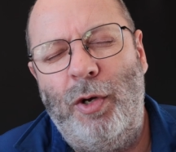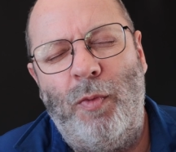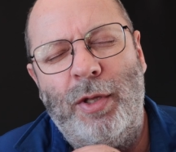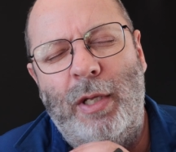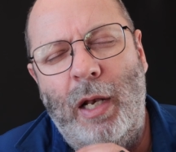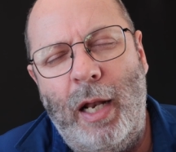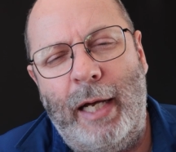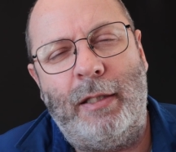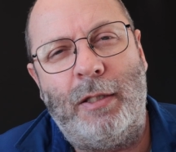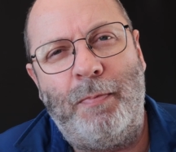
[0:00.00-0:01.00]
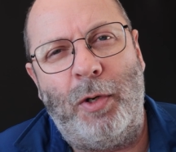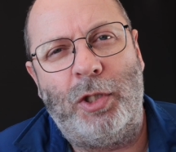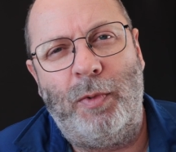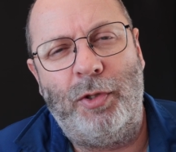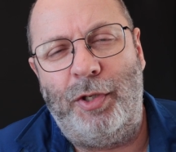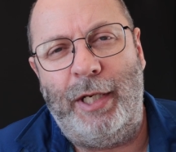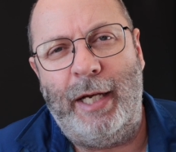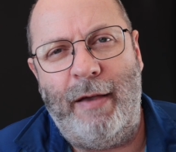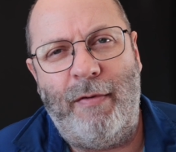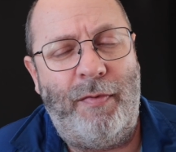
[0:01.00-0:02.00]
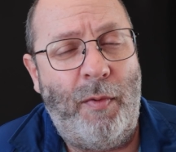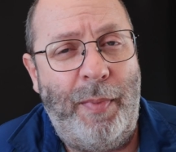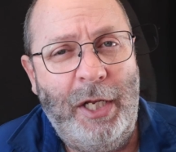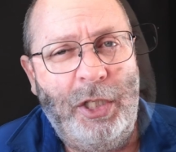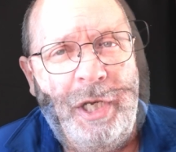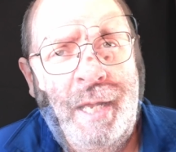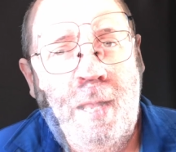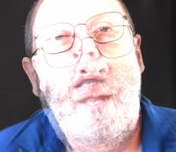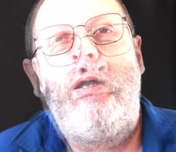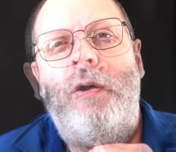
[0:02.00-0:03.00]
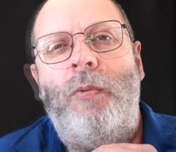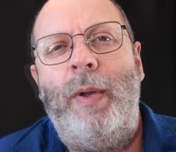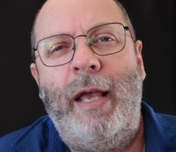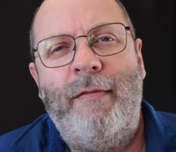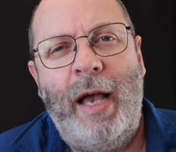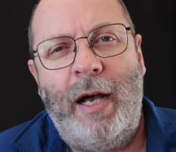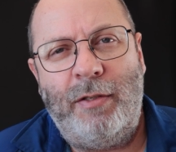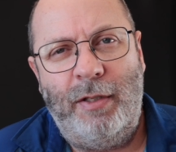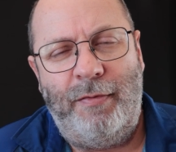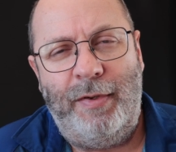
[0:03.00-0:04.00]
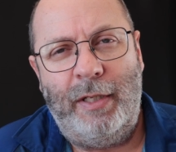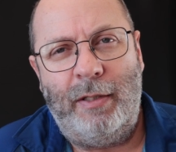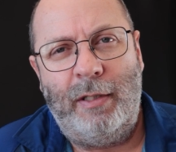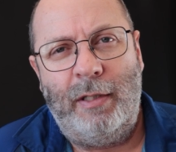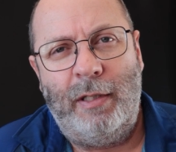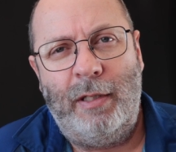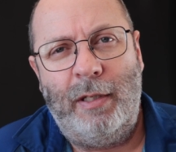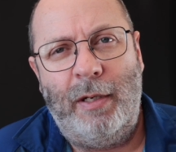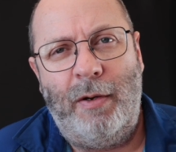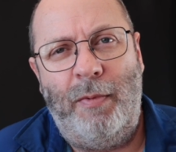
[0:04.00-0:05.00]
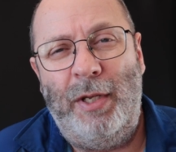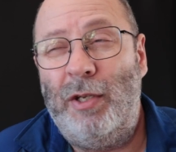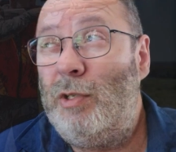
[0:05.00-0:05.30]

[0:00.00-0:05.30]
you want the lightest possible trigger ever for bench. Whenever out in the field, when you